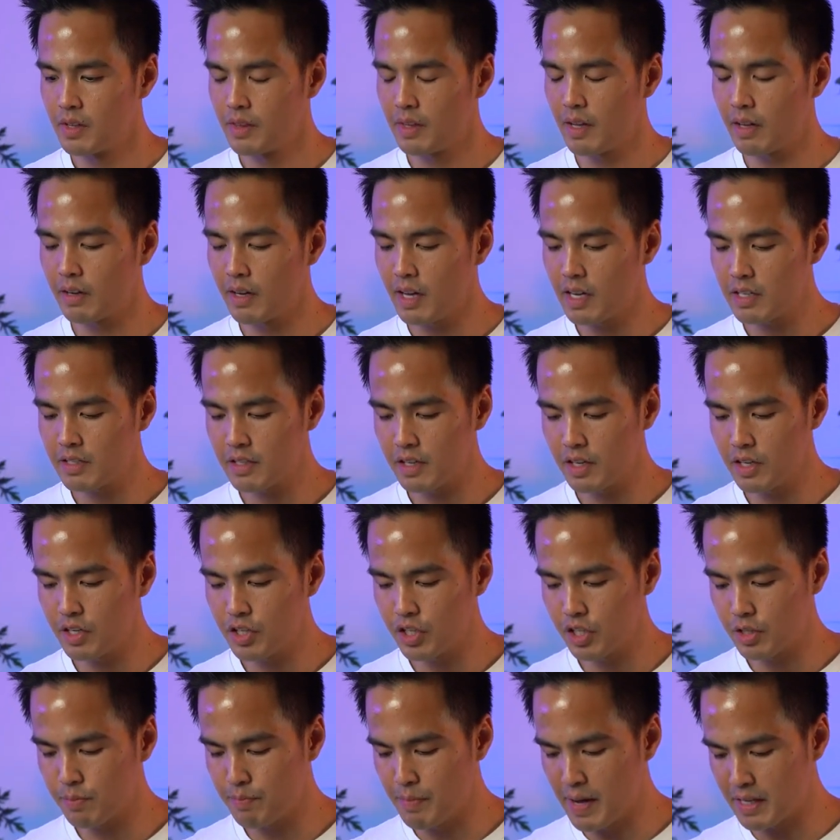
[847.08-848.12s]
Now lastly is
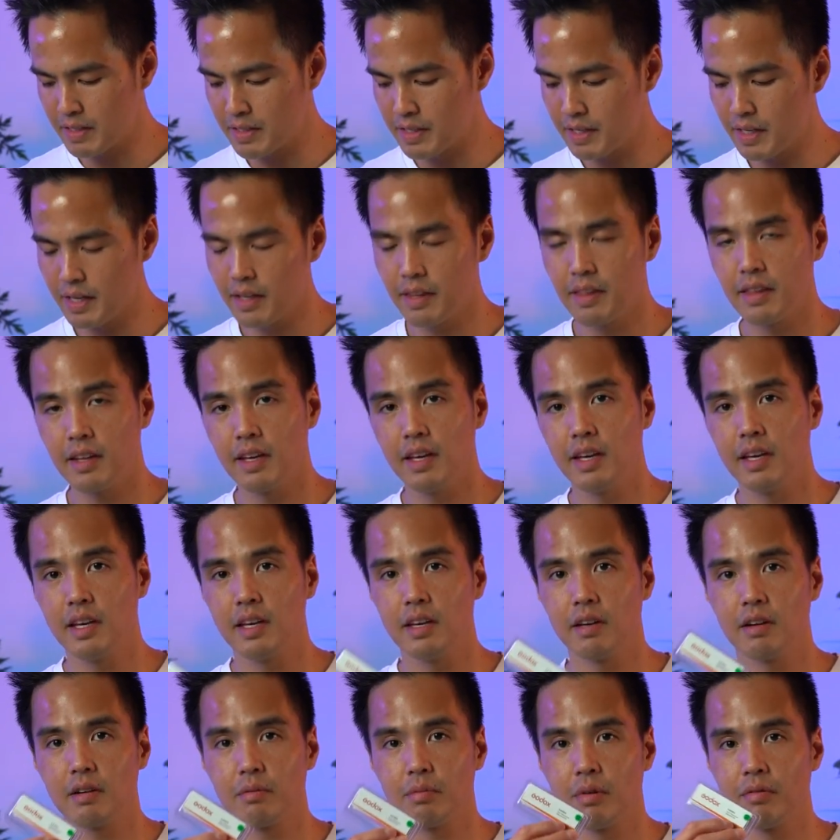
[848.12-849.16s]
just mounting
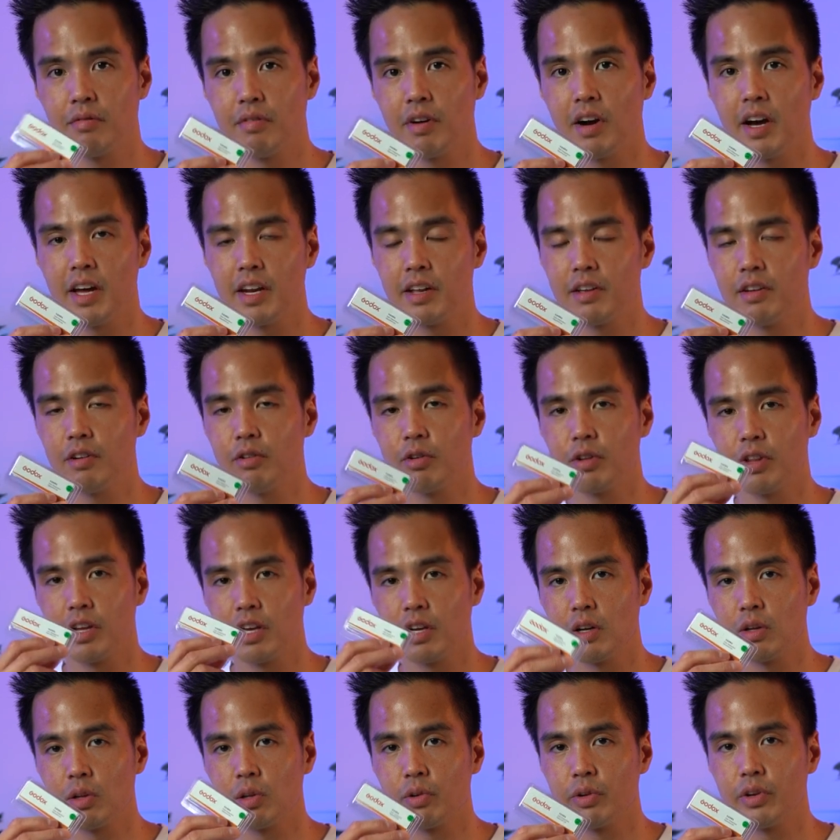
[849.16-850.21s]
the provided or the
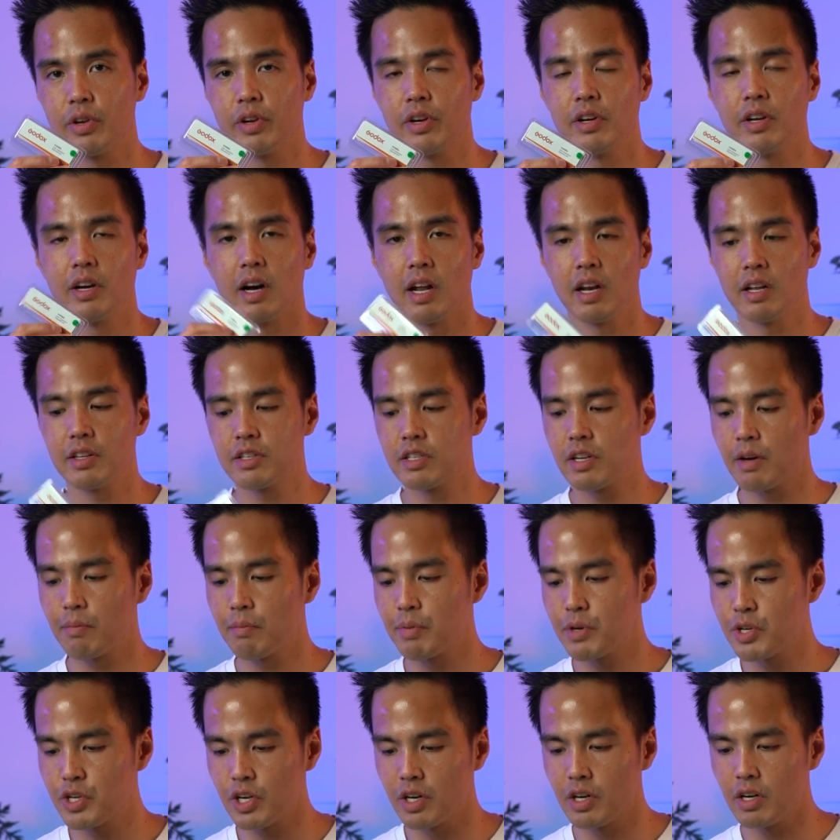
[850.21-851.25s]
included color
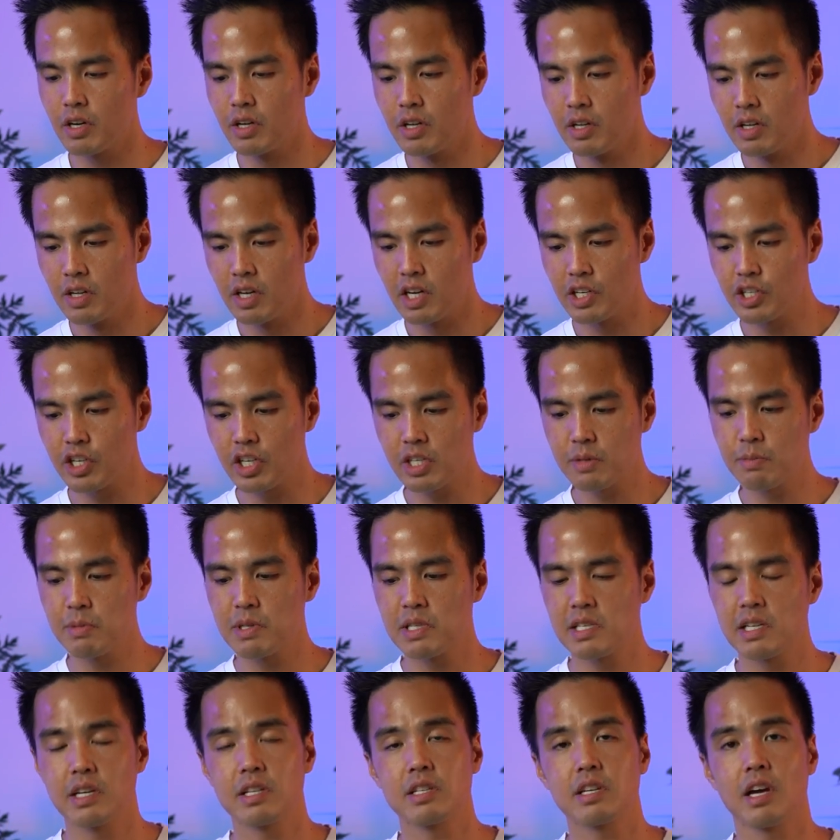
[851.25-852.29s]
temperature
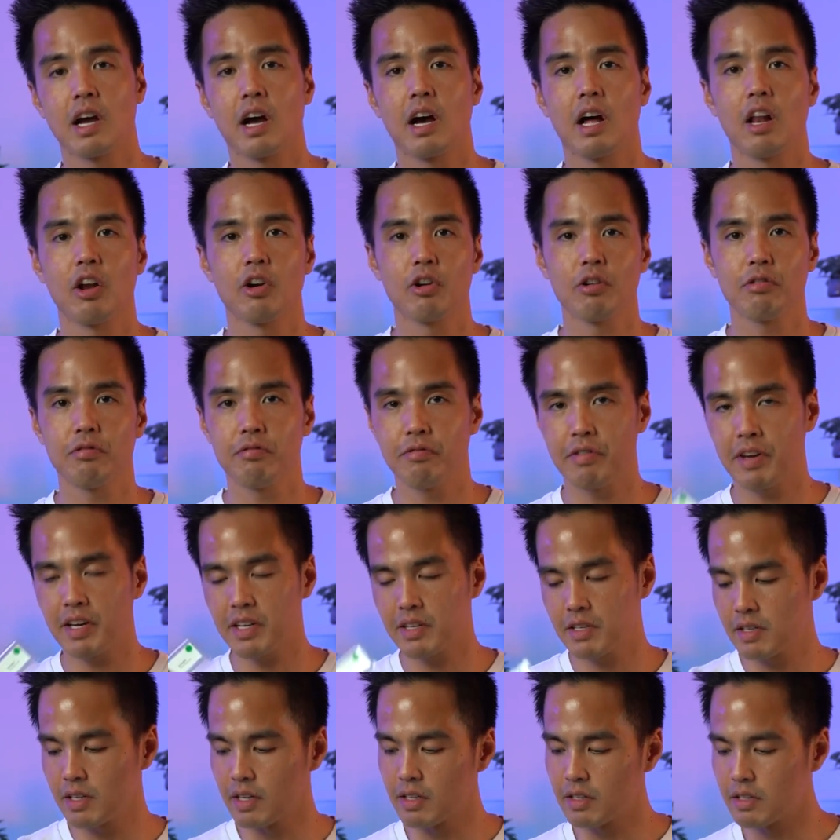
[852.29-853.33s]
adjustment sets and color
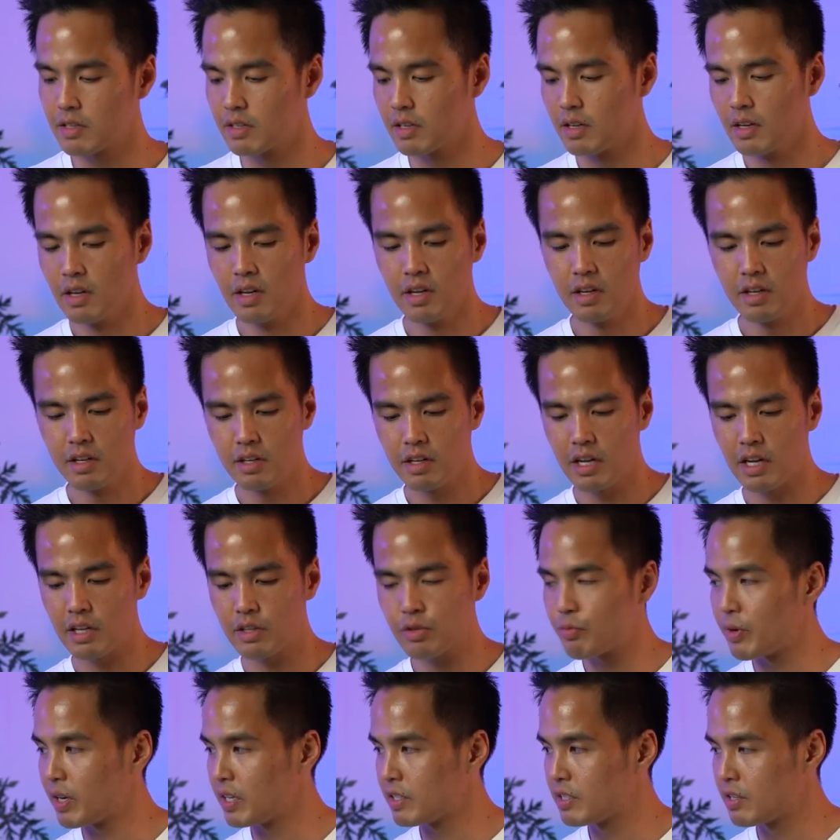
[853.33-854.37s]
effect sets.
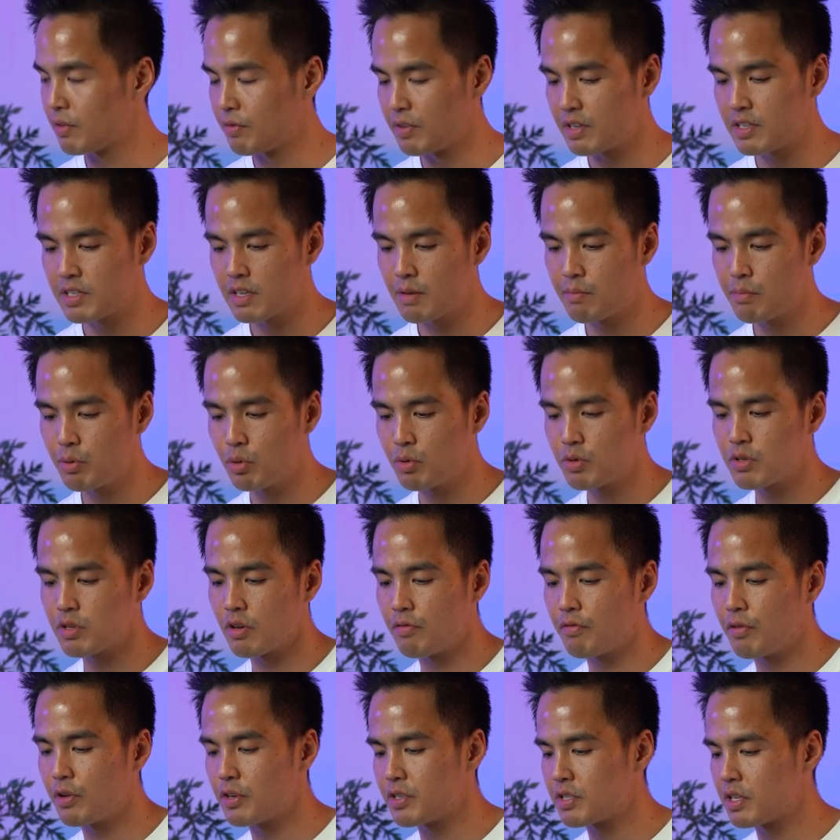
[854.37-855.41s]
That's relatively simple. So
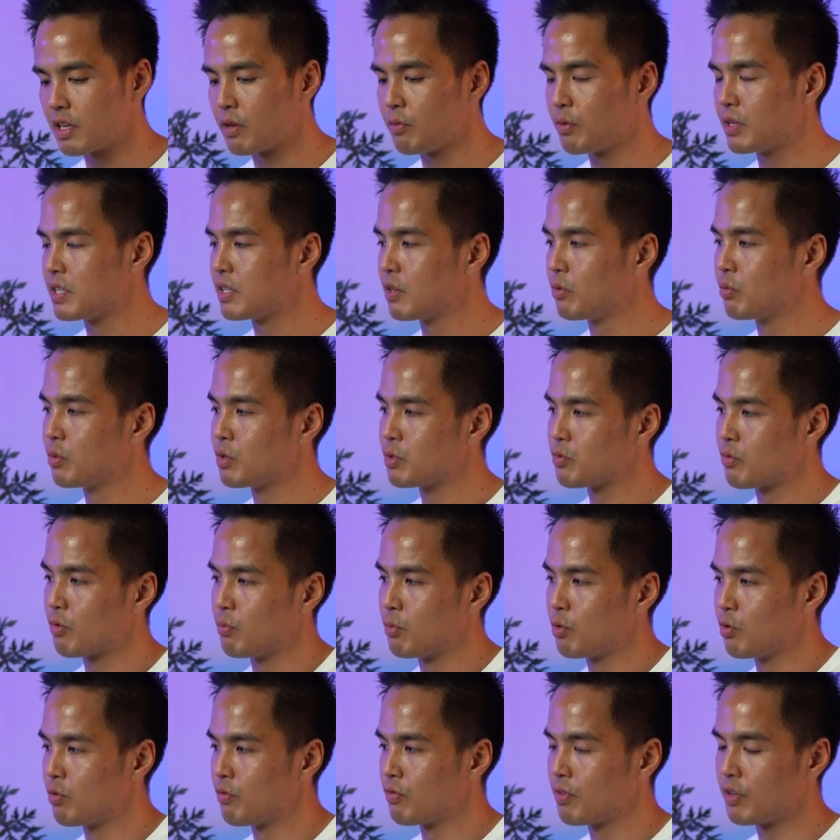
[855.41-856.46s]
first thing we did was
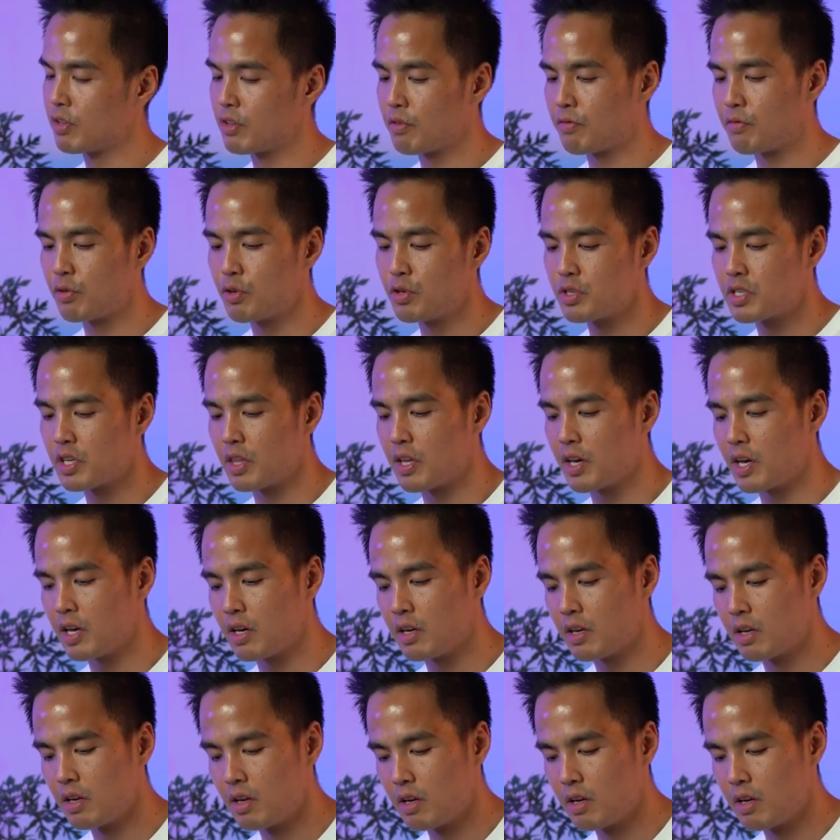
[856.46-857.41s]
remove the diffuser there,